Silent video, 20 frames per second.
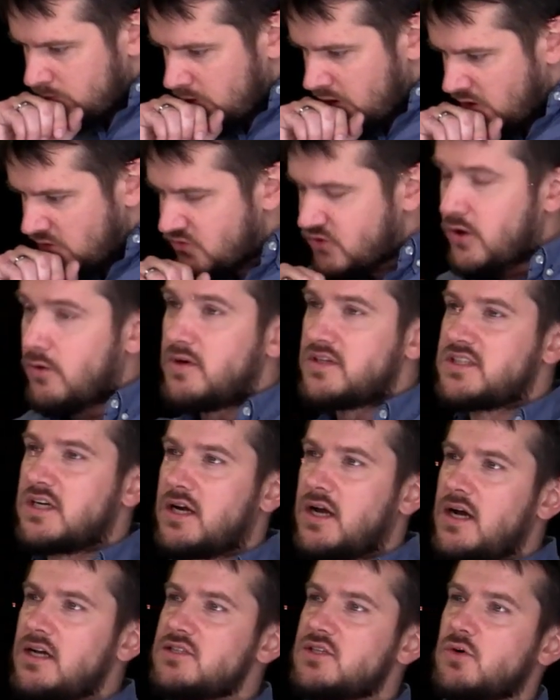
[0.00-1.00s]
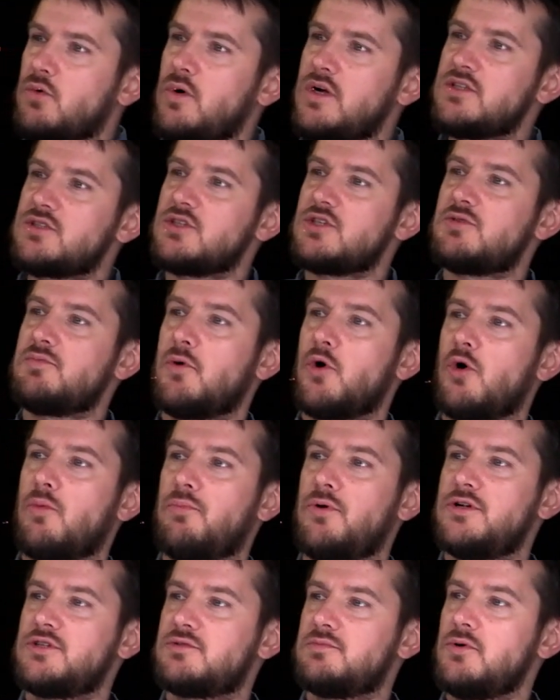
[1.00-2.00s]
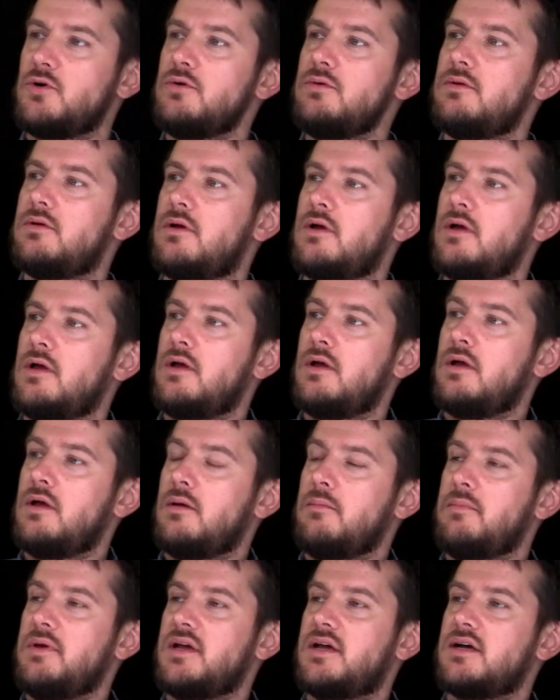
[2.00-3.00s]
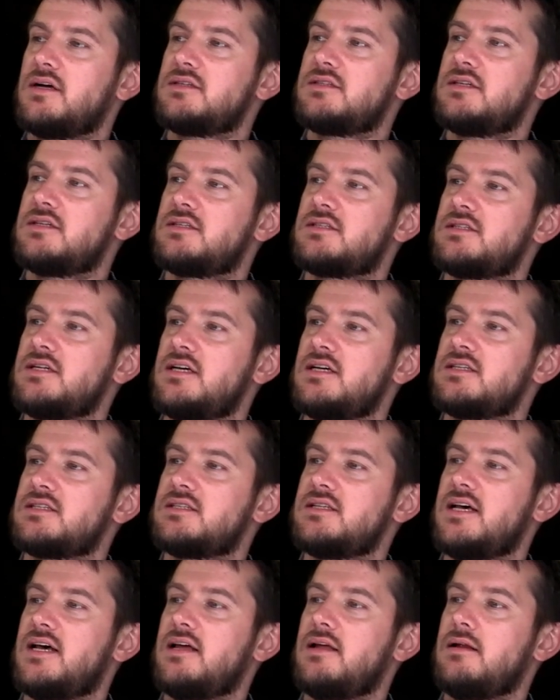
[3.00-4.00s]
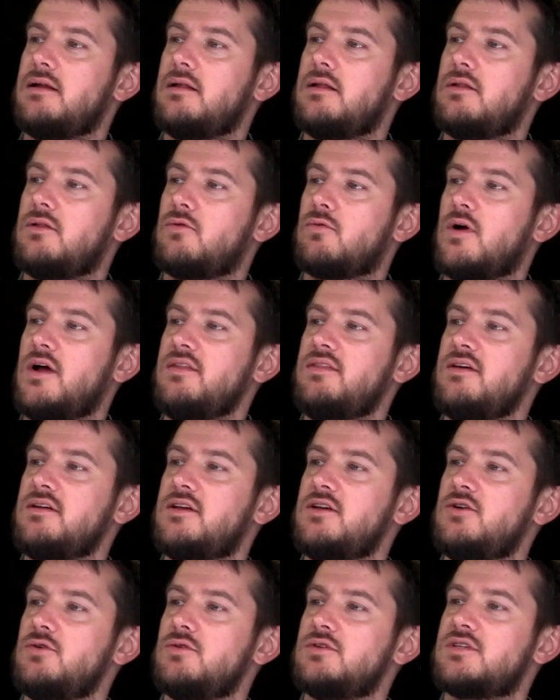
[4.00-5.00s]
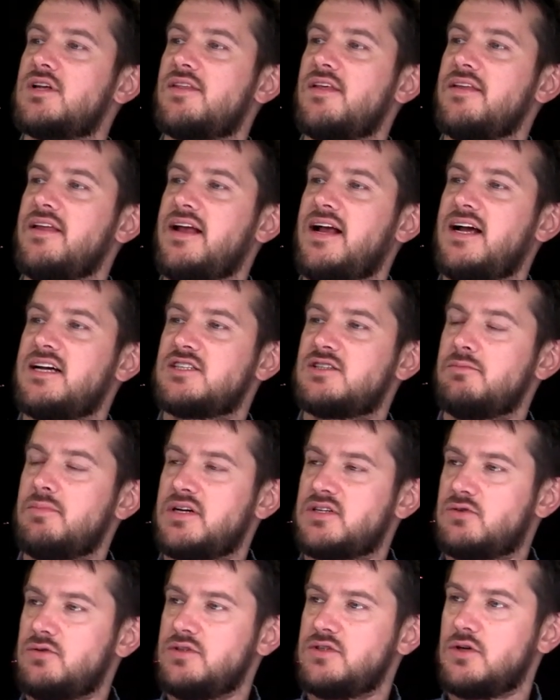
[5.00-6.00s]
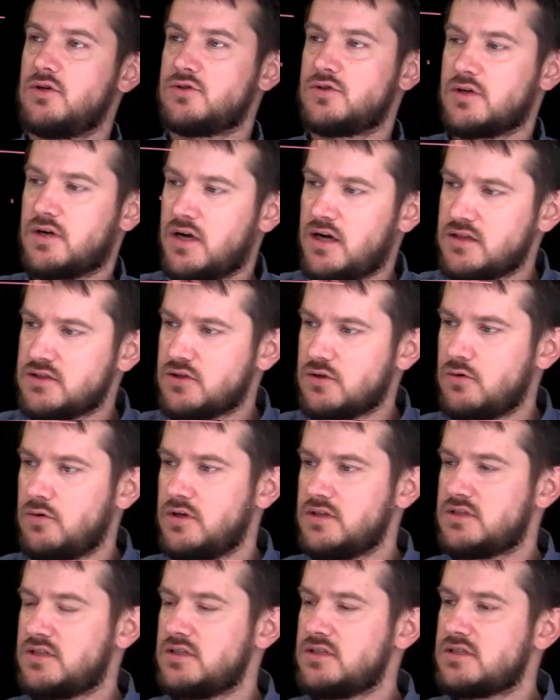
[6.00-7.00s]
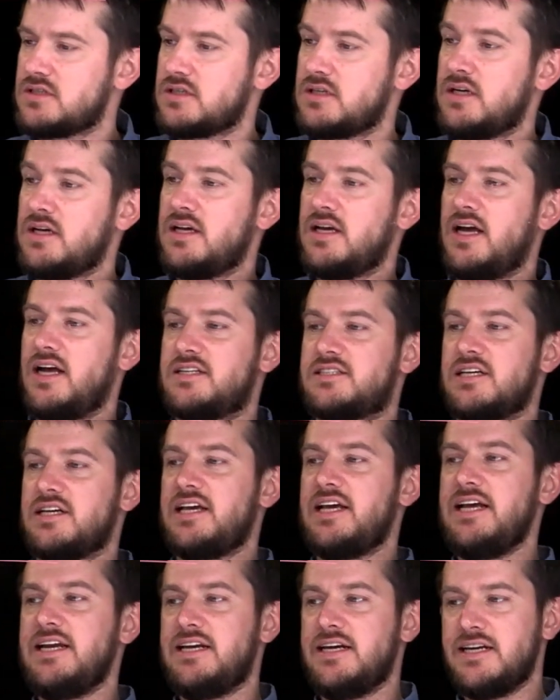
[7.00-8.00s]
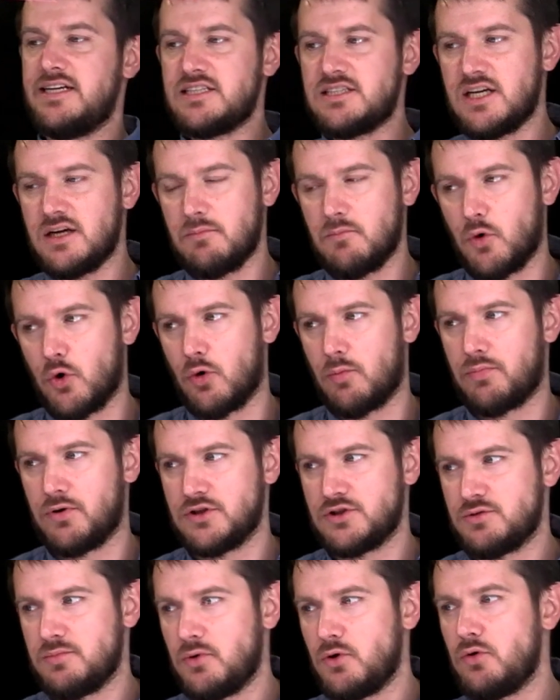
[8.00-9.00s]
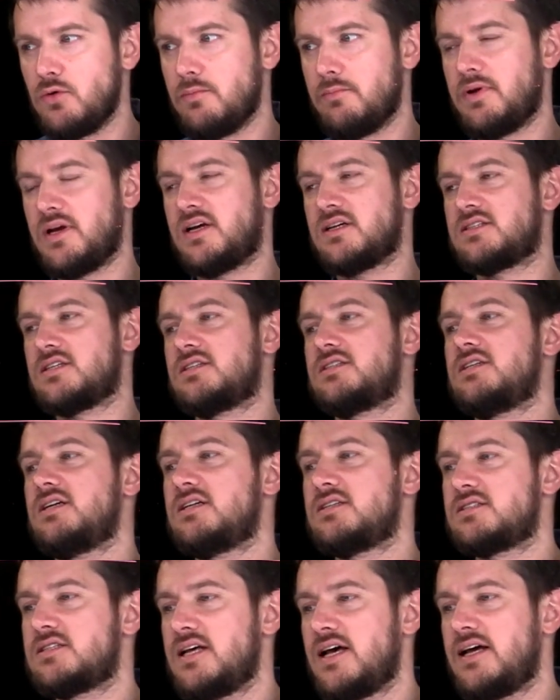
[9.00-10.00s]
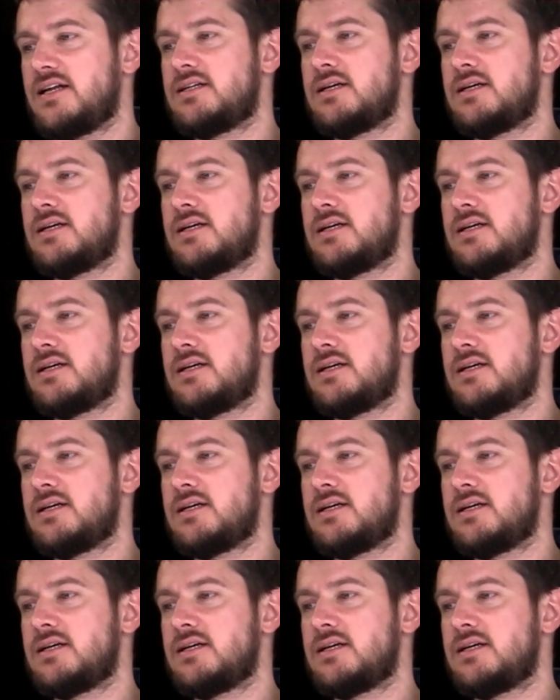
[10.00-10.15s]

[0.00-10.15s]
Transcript: So it's a consequentialist moral principle because it says that the right thing to do is the thing that has the best results or consequences. It's a hedonistic moral principle because it says that